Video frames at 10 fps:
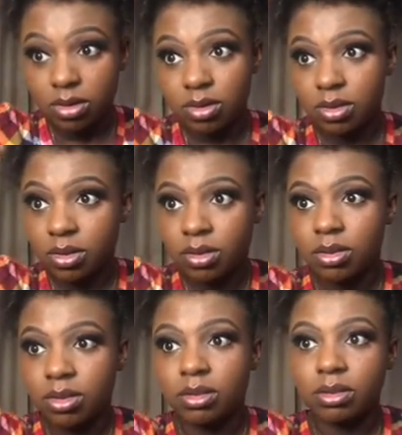My
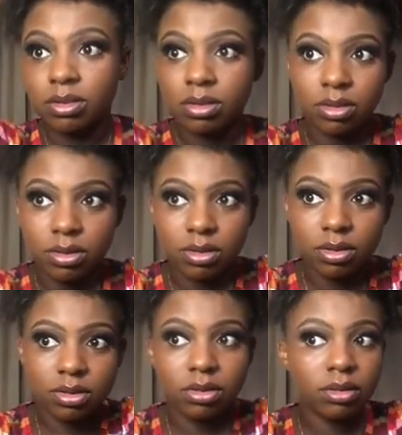take on my high
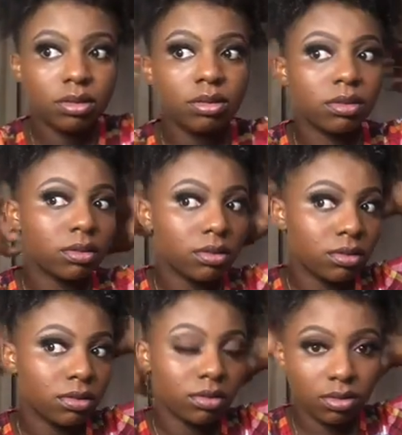poof, y'all.
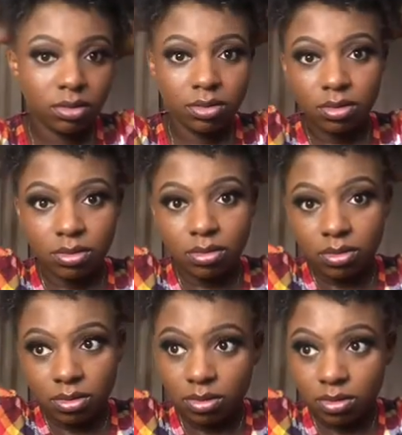And
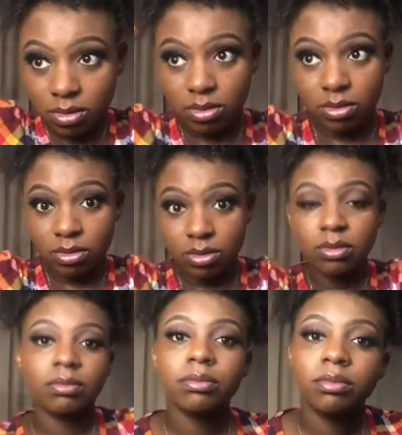I still got the
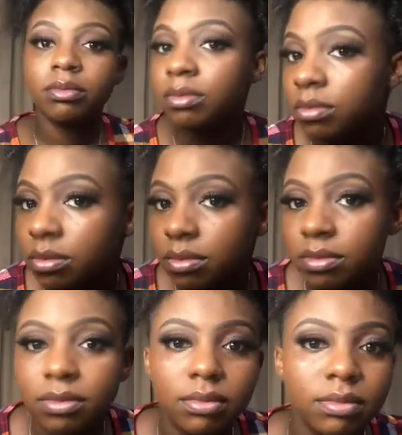same high poof.
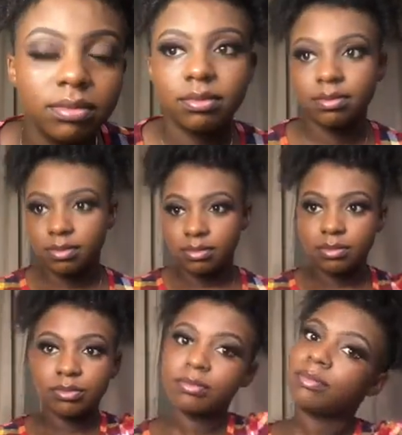
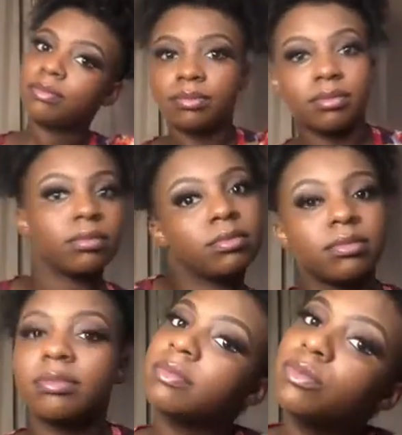Red now, child. Red